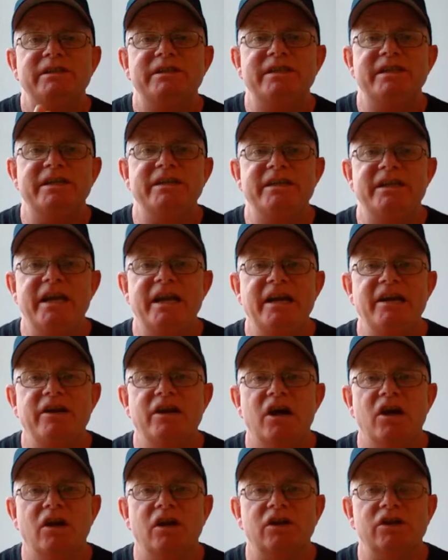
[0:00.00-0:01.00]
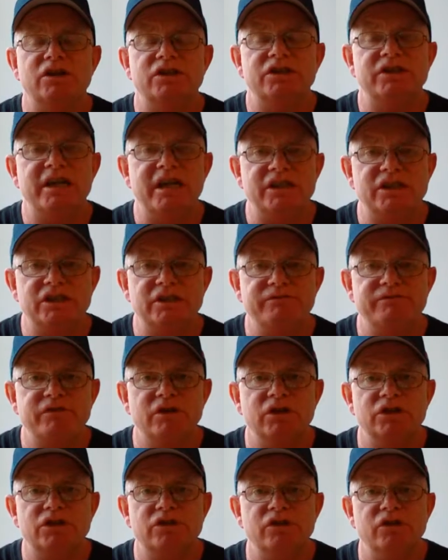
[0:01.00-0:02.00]
to $10. That's the
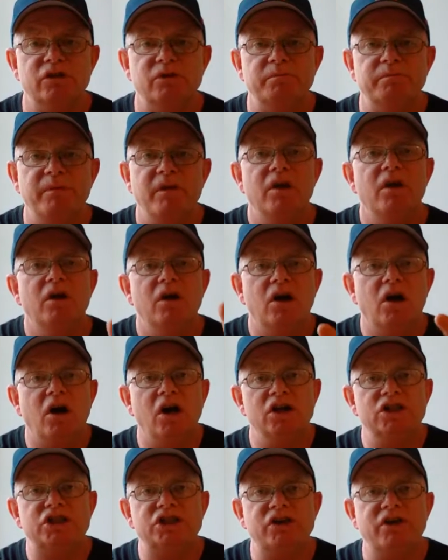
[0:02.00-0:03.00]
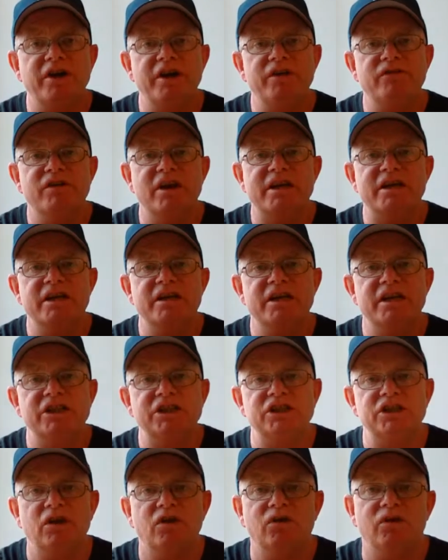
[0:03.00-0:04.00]
first group. On-screen
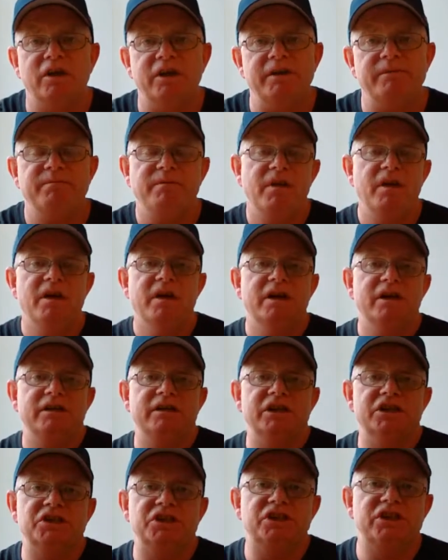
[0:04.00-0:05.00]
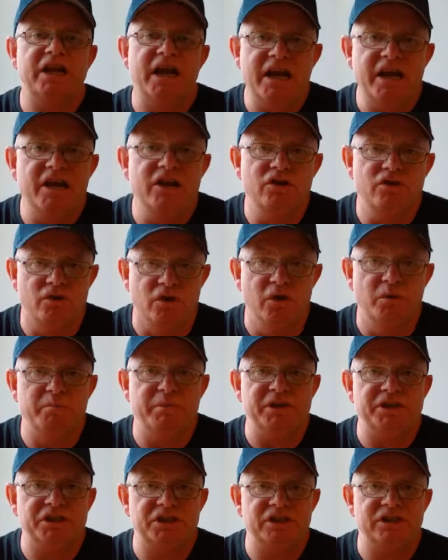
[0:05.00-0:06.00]
recognition only. The second group
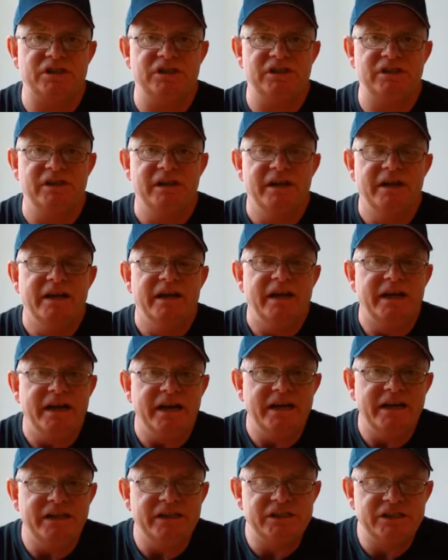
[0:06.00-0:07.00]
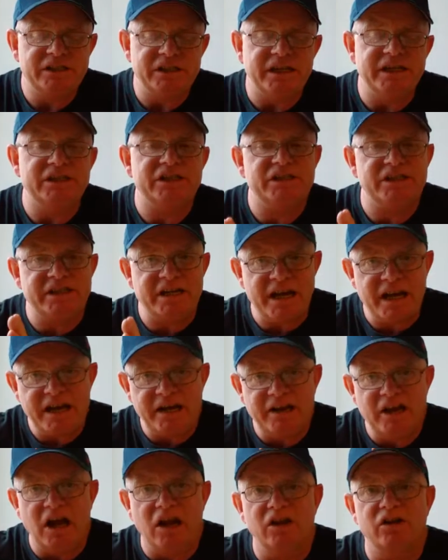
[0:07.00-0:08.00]
is $10
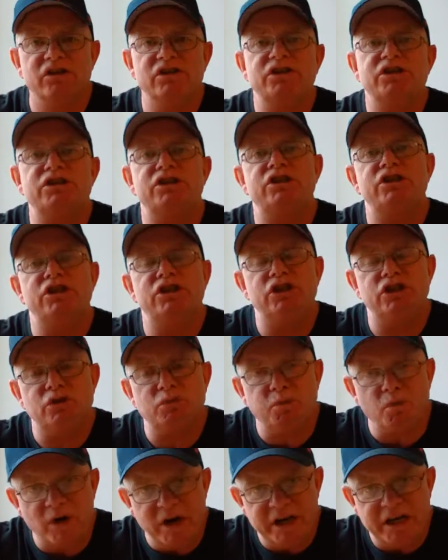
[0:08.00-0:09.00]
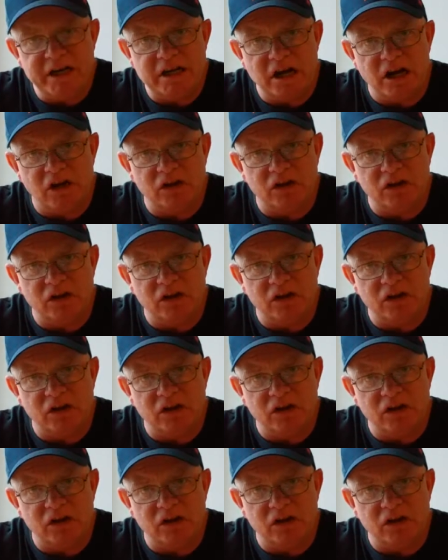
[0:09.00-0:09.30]
to $20